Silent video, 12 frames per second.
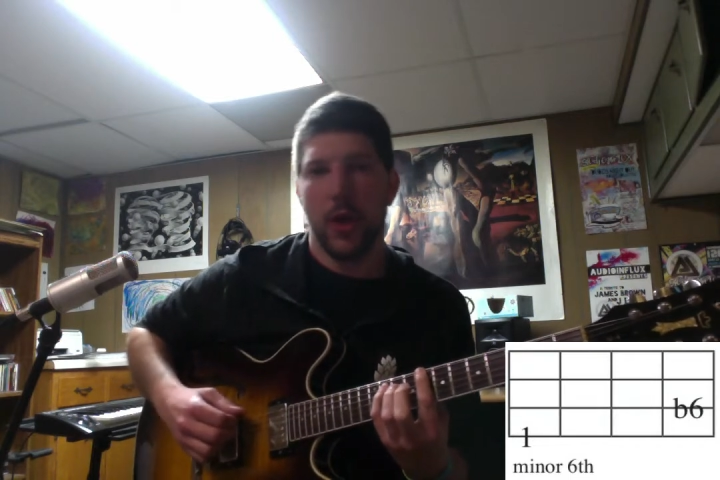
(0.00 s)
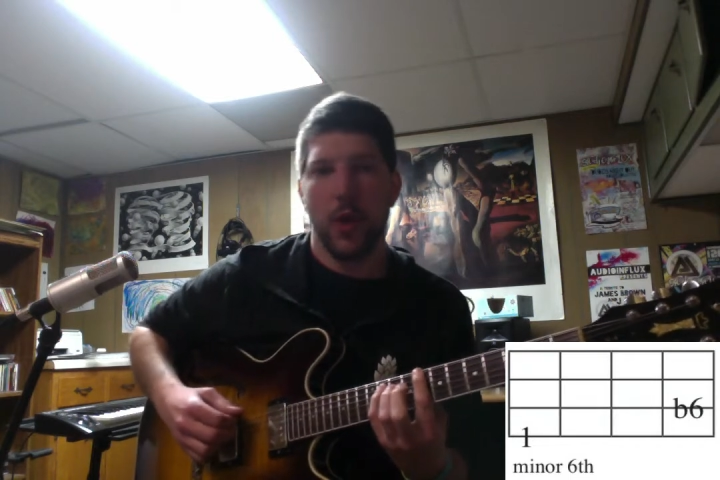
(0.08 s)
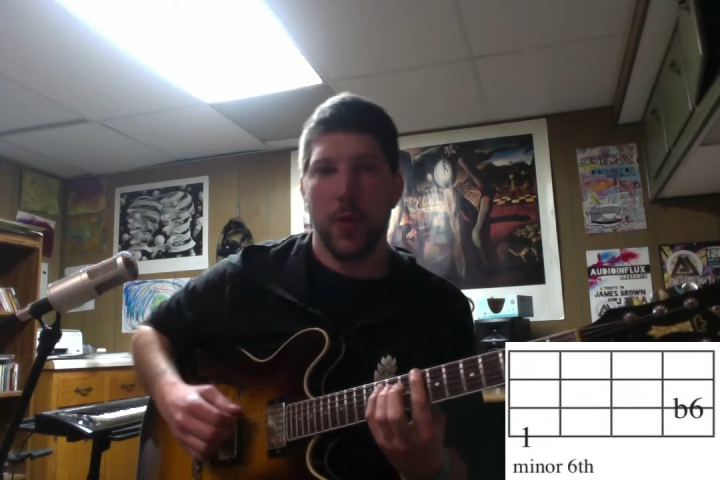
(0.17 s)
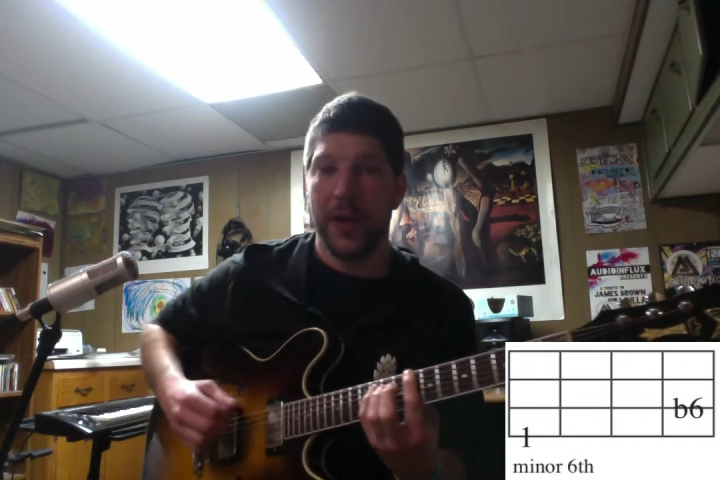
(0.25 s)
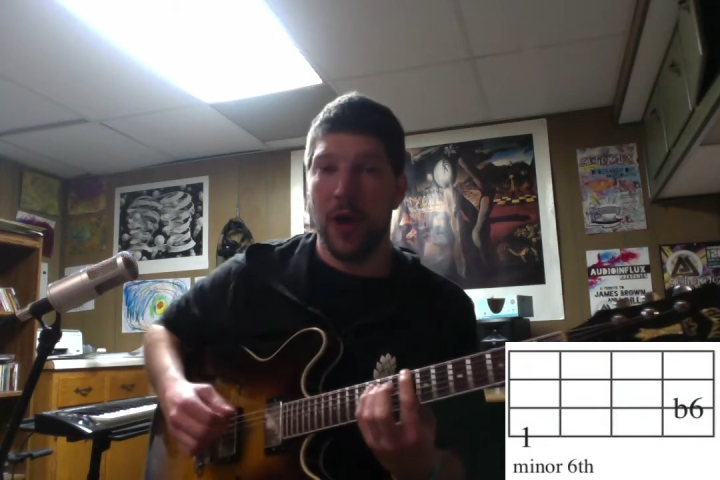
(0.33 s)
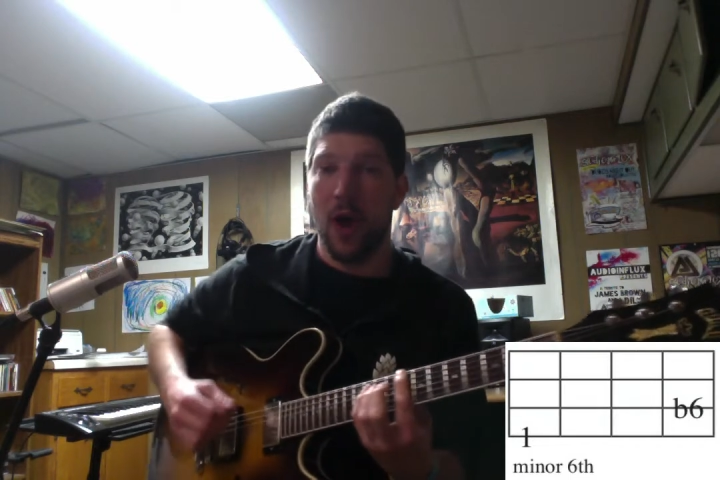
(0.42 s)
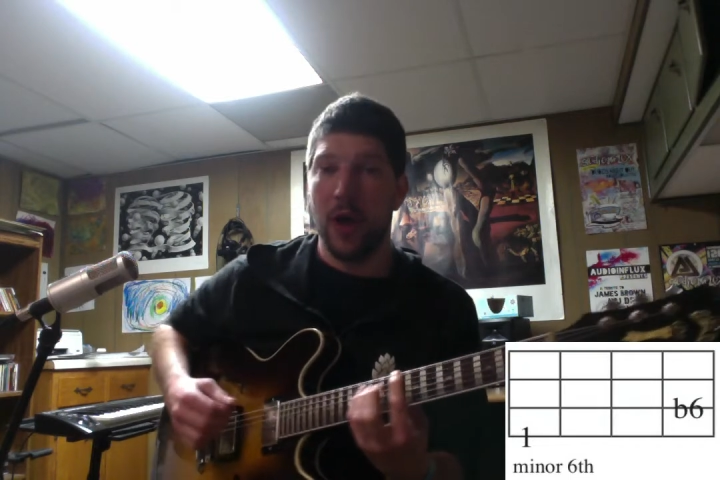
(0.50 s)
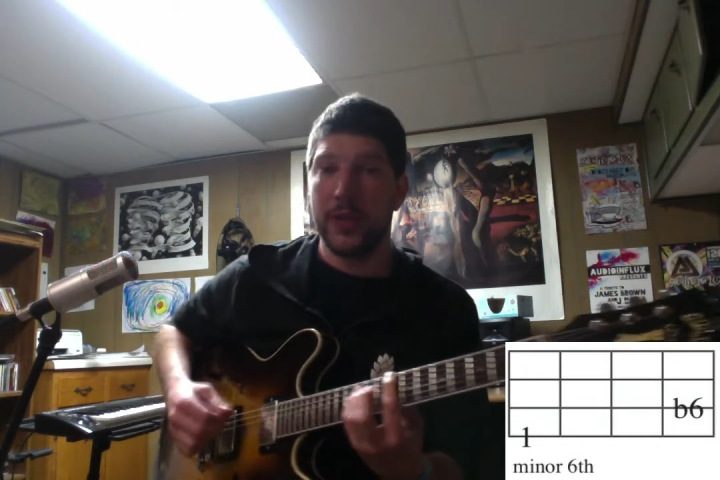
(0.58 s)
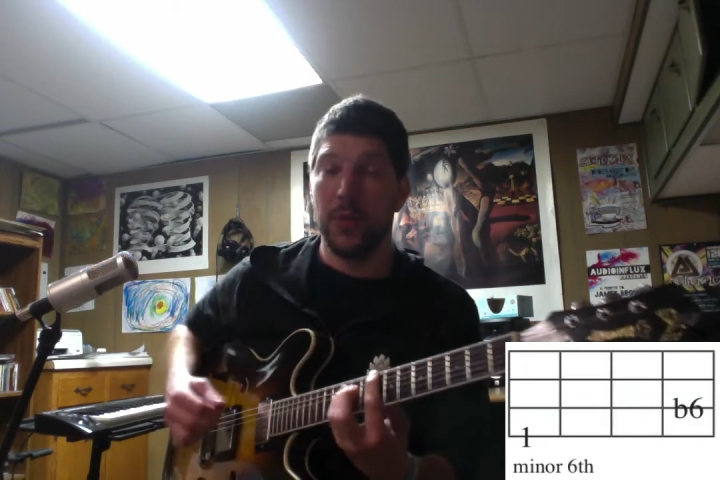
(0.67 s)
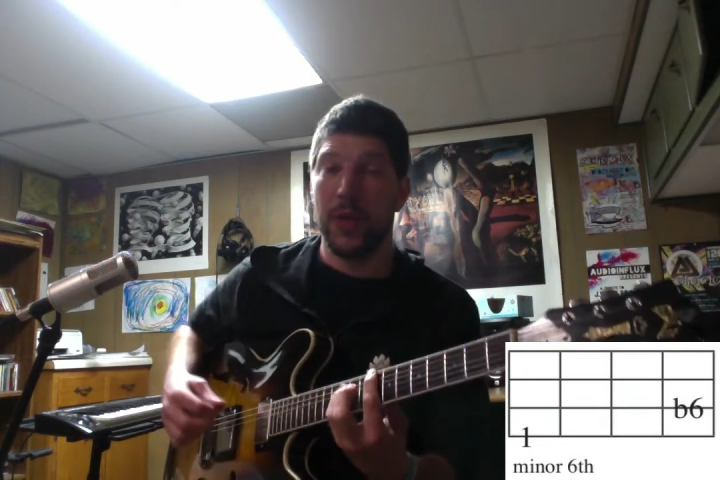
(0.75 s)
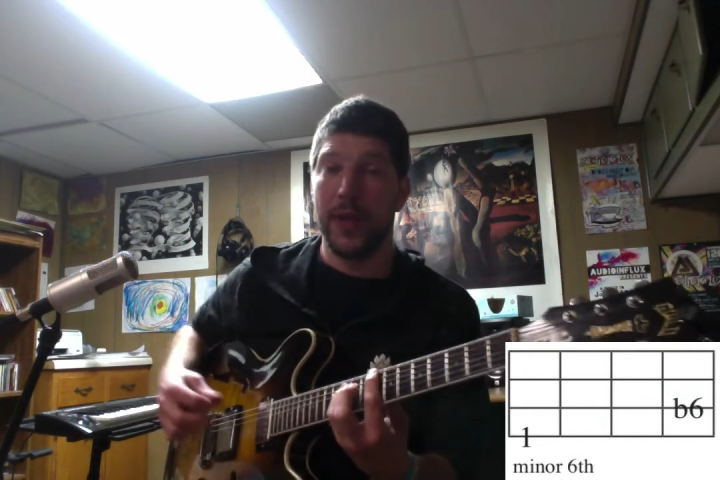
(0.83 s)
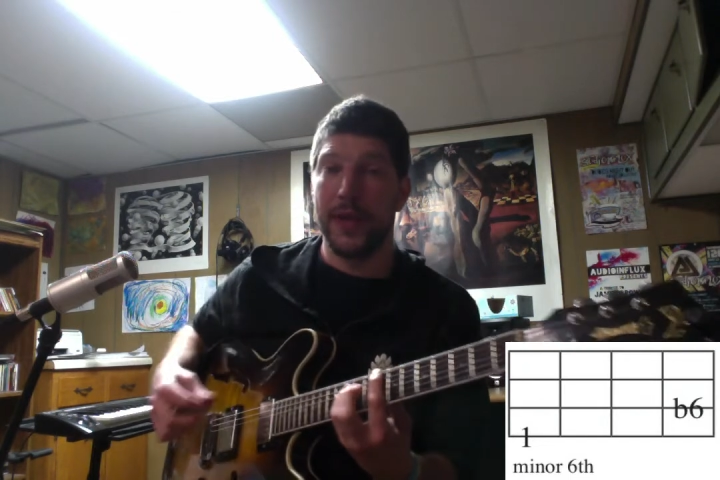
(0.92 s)
We can
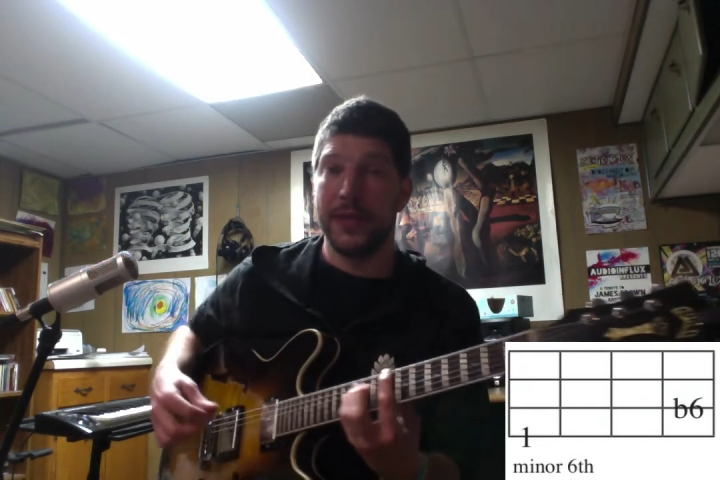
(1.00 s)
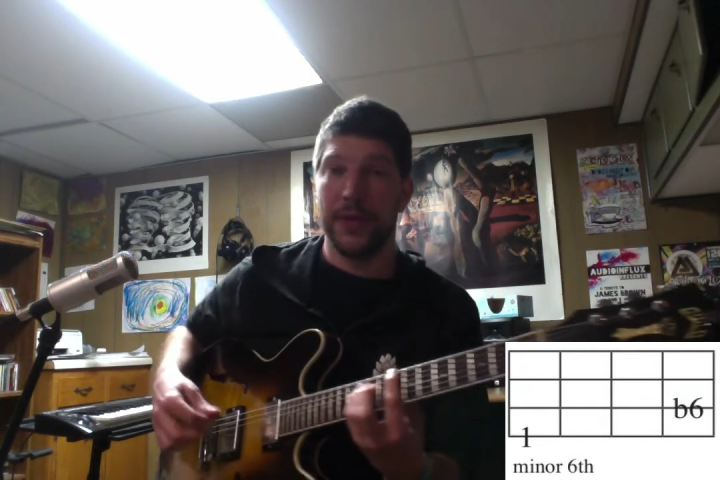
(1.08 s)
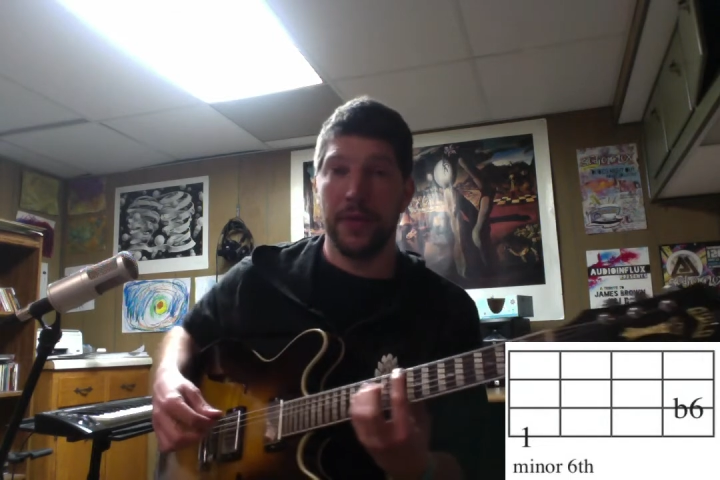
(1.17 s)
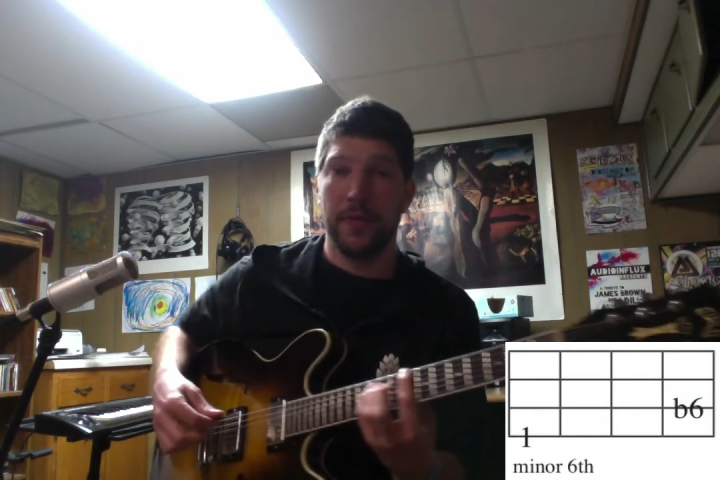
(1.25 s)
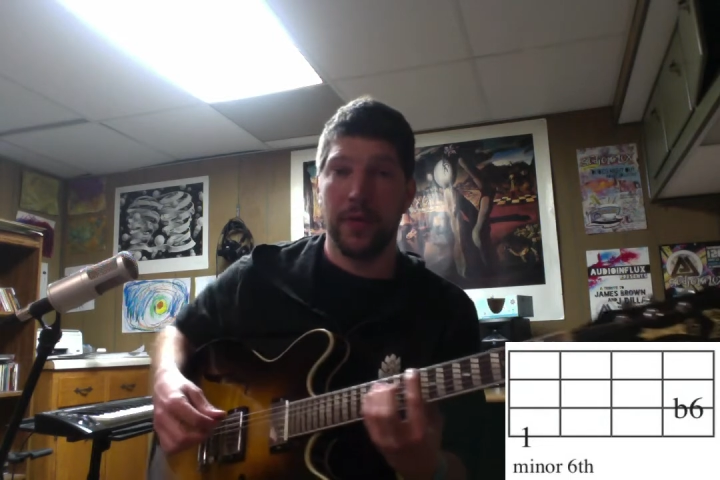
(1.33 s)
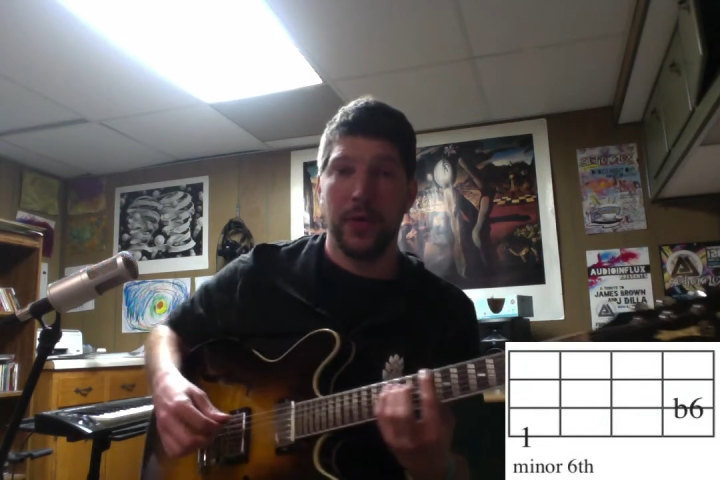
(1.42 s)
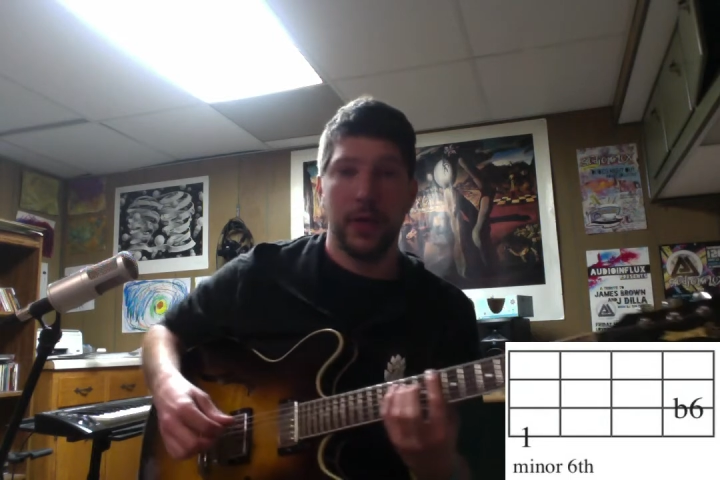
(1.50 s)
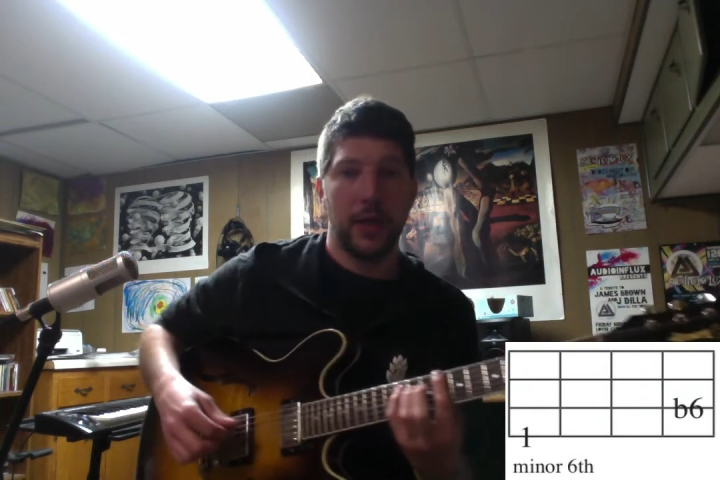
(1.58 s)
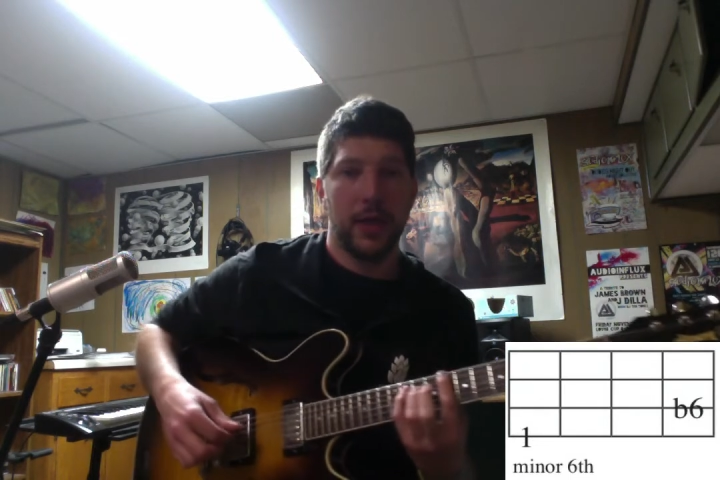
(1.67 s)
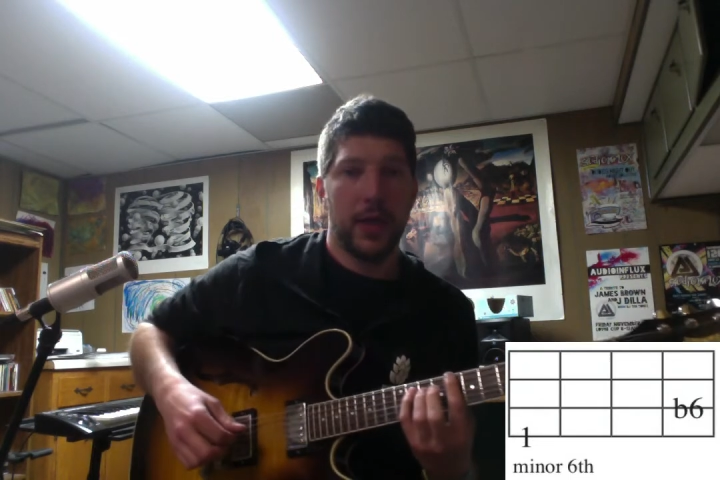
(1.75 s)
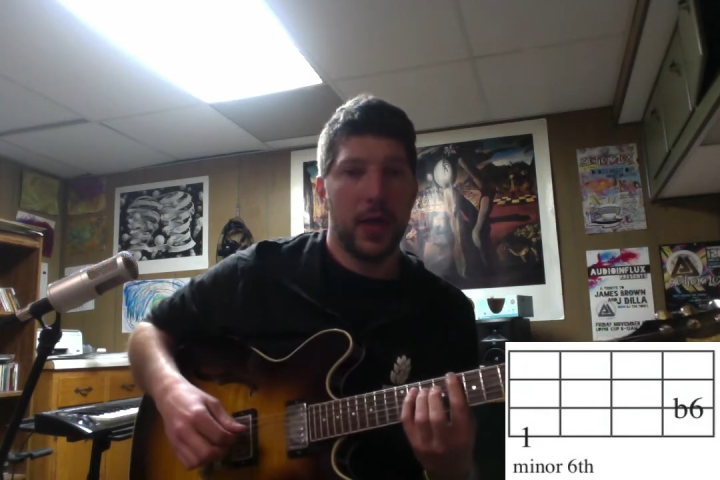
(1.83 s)
also play this interval